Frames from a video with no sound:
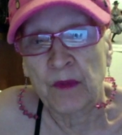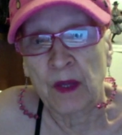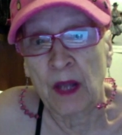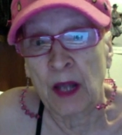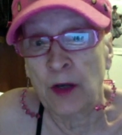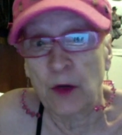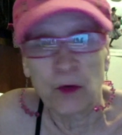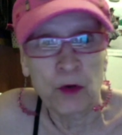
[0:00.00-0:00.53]

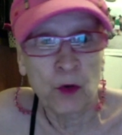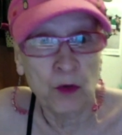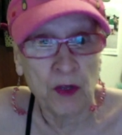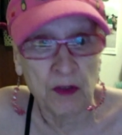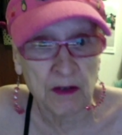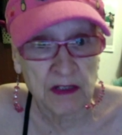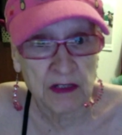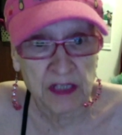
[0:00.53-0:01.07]
I don't know
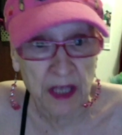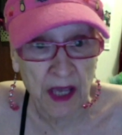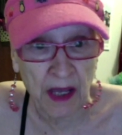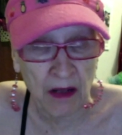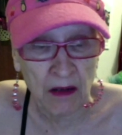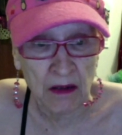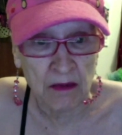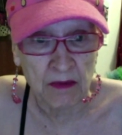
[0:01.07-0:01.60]
that there's a
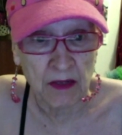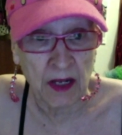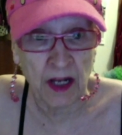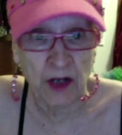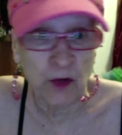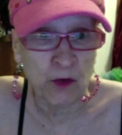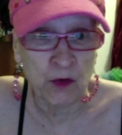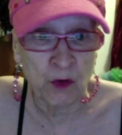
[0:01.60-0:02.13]
hell, and I
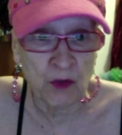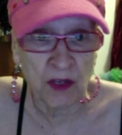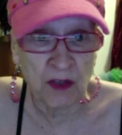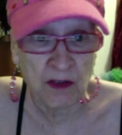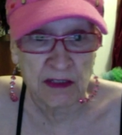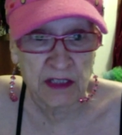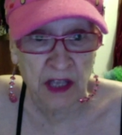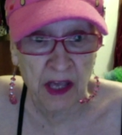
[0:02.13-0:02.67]
don't know that
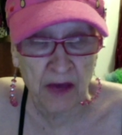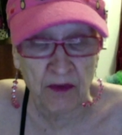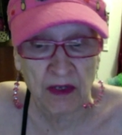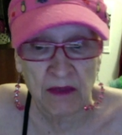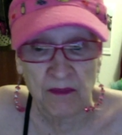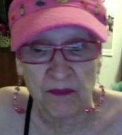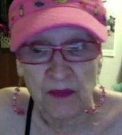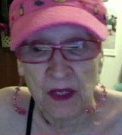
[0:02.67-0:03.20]
there's a
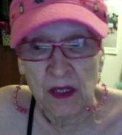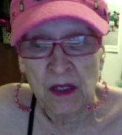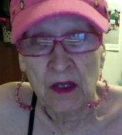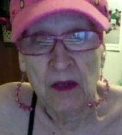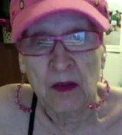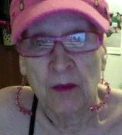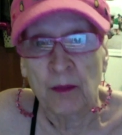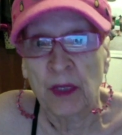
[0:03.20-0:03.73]
heaven.
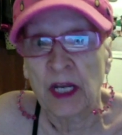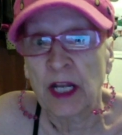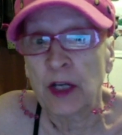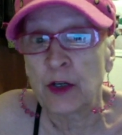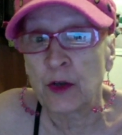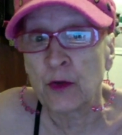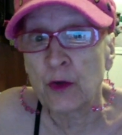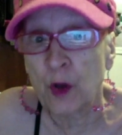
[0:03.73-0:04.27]
But I
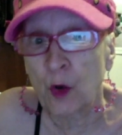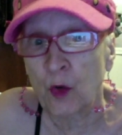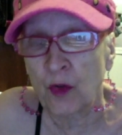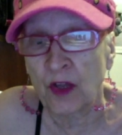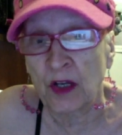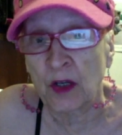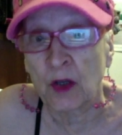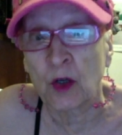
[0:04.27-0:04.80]
do know
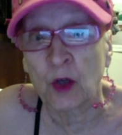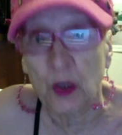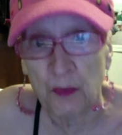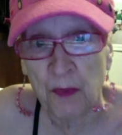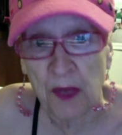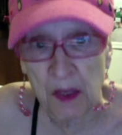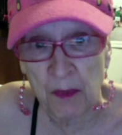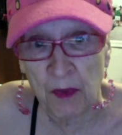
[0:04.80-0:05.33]
that good
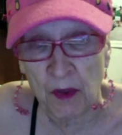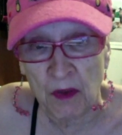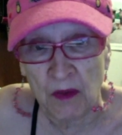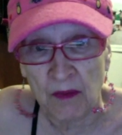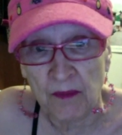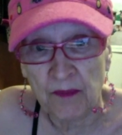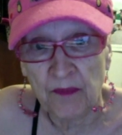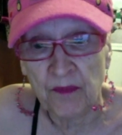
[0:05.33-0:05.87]
people,
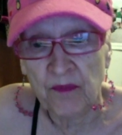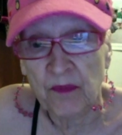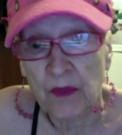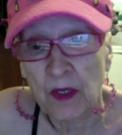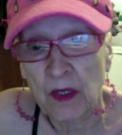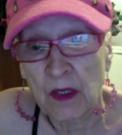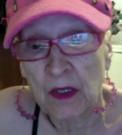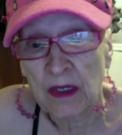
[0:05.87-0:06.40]

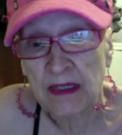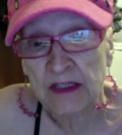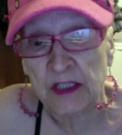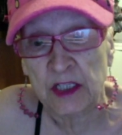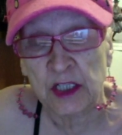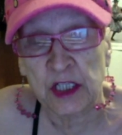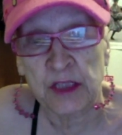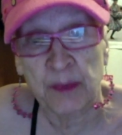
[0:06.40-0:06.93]

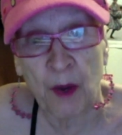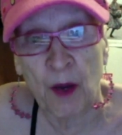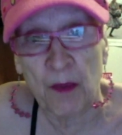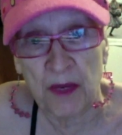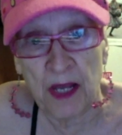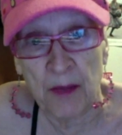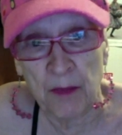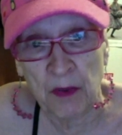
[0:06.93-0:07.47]
such as Bob
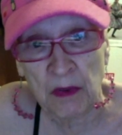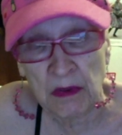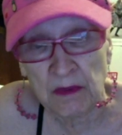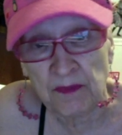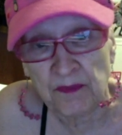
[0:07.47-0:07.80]
Temple,